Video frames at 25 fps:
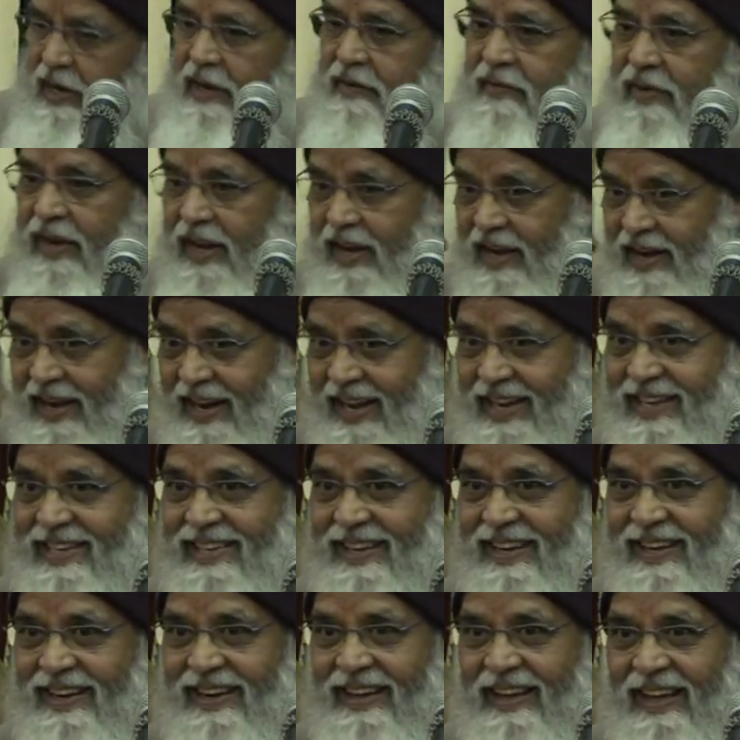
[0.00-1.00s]
or evening
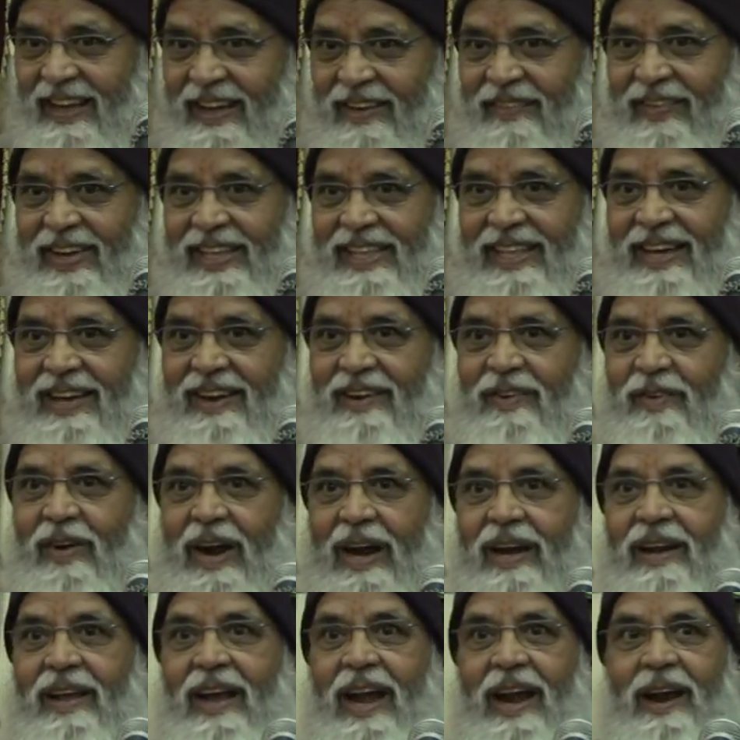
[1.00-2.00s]
lecture, whether
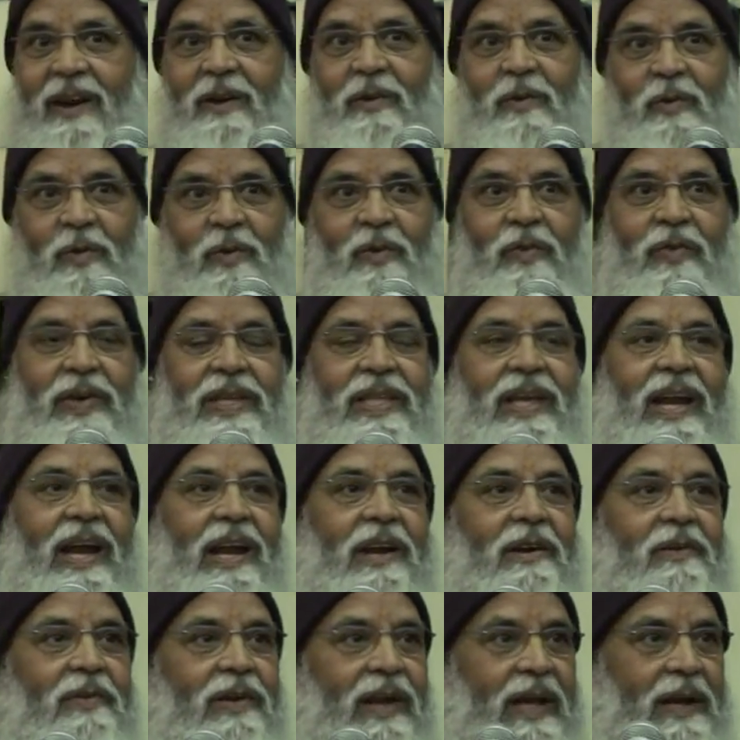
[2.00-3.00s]
what I had to do, whether I
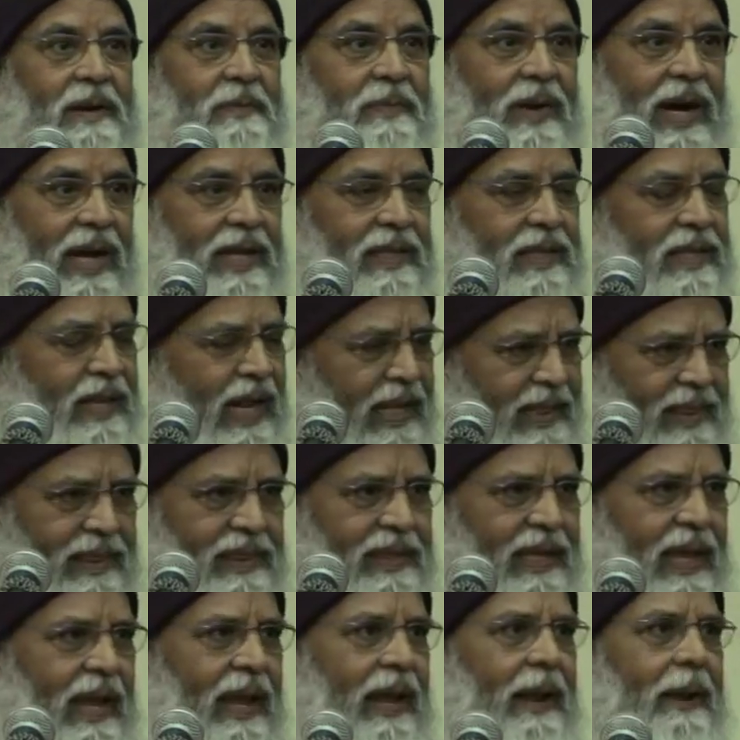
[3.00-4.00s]
had to take bath,
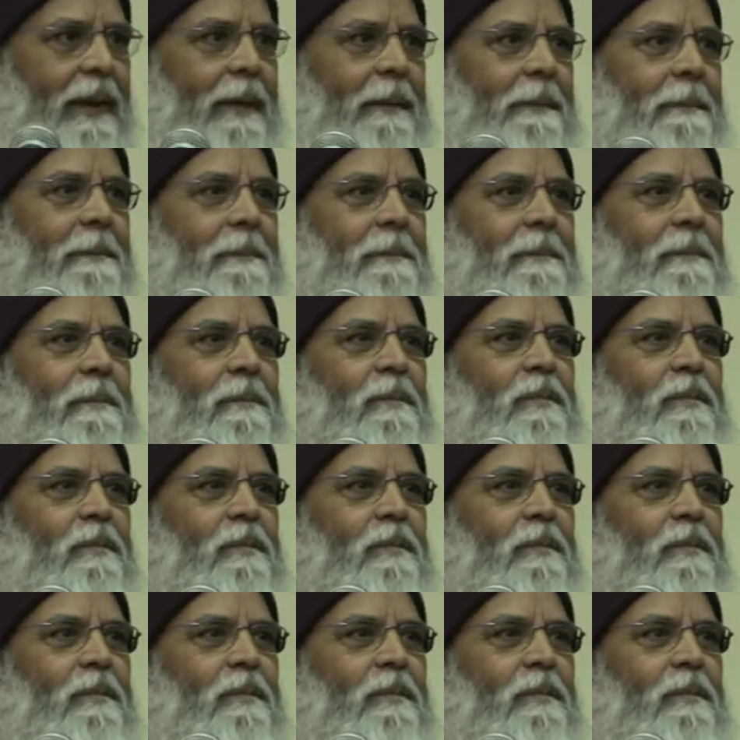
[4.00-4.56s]
nothing.